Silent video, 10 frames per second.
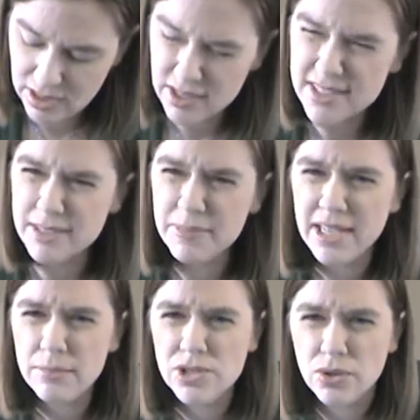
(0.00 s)

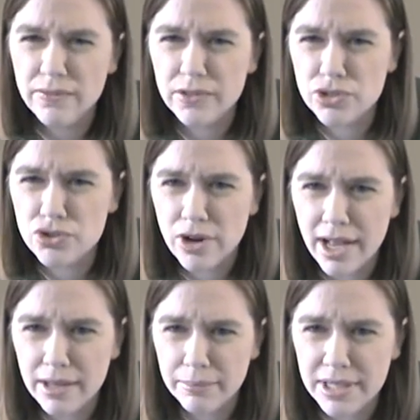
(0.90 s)
Sometimes you have to try
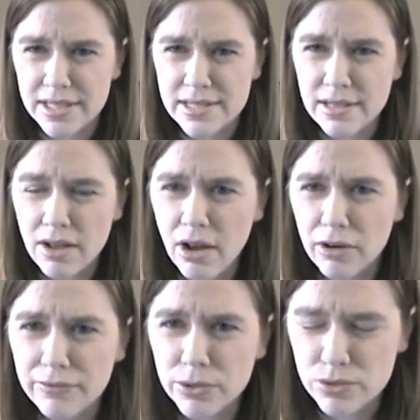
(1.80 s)
a piece a
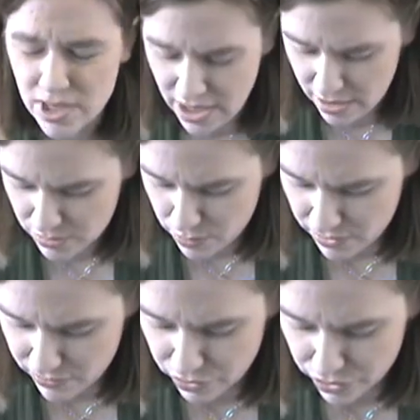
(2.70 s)
few times
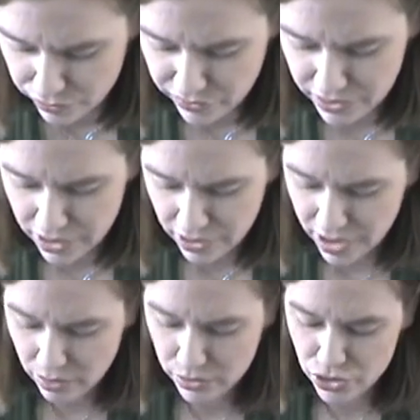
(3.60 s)
before you figure
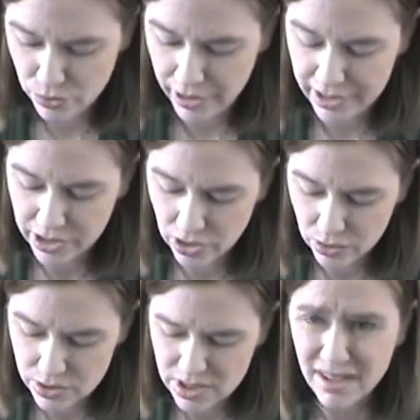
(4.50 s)
out which way it
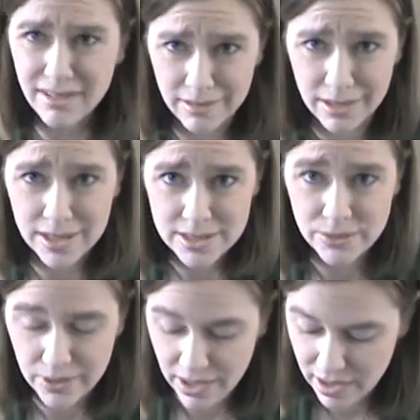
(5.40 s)
goes, and that's
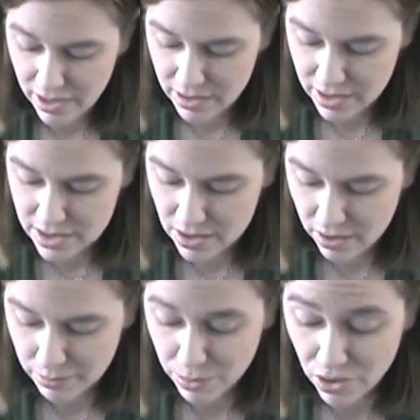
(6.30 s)
okay. That's
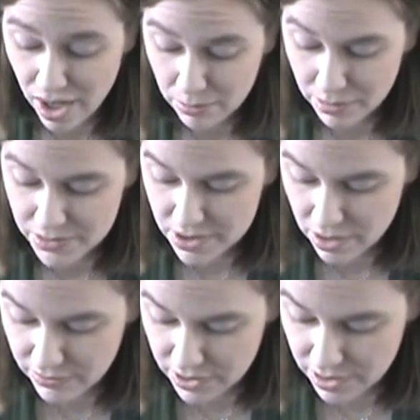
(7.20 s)
called problem
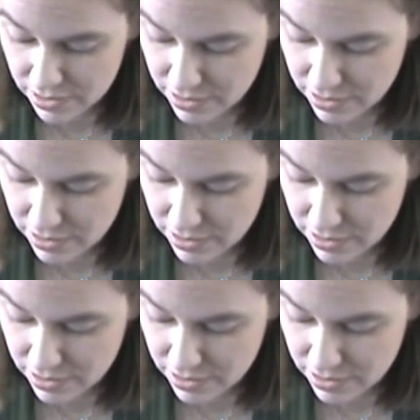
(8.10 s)
solving.